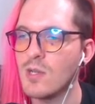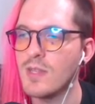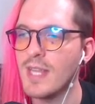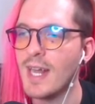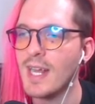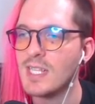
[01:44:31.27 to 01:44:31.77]
in
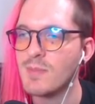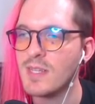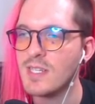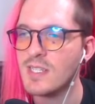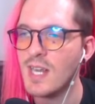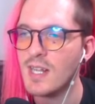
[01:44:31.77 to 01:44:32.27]
that
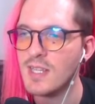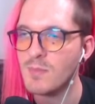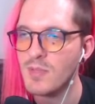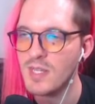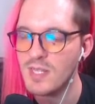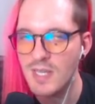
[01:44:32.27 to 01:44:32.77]
aspect, it's kind of like
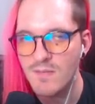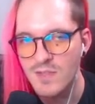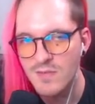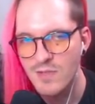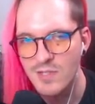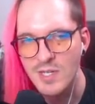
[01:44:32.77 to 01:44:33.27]
playing the game for
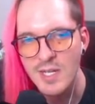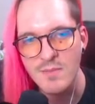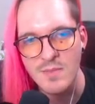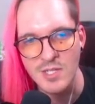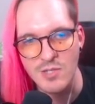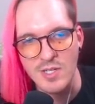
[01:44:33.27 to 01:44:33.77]
the first time,
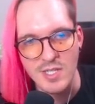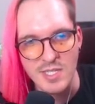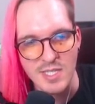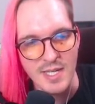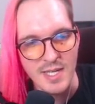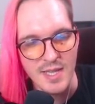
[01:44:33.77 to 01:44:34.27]
because you get to
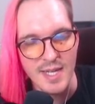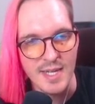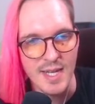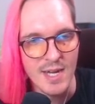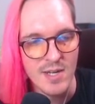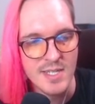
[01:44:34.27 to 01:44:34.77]
see
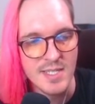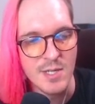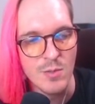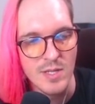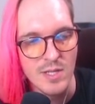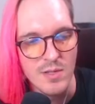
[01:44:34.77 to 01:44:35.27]
like areas that
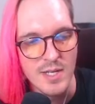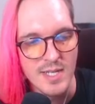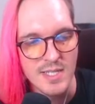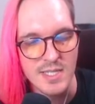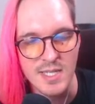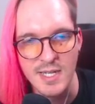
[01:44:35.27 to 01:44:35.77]
you really only
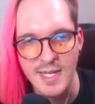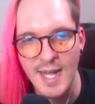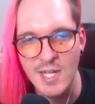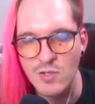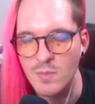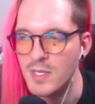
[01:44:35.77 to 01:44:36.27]
get to see in a
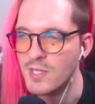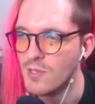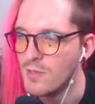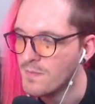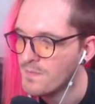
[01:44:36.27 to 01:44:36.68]
casual playthrough.